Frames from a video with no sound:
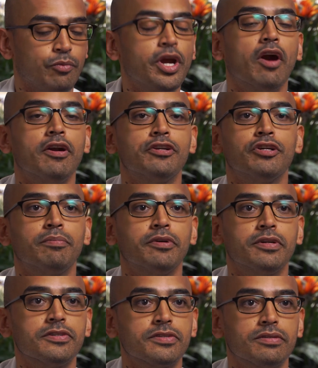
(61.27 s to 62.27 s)
we are
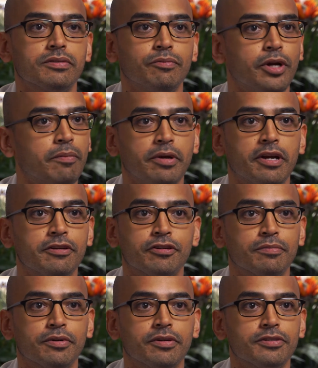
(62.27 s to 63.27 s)
interpreters. We are mere
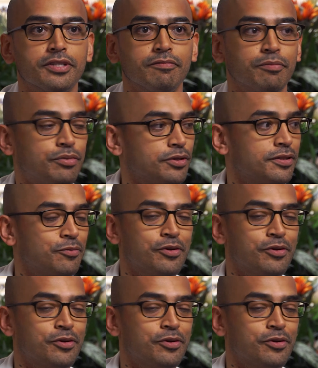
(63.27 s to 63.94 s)
interpreters of a book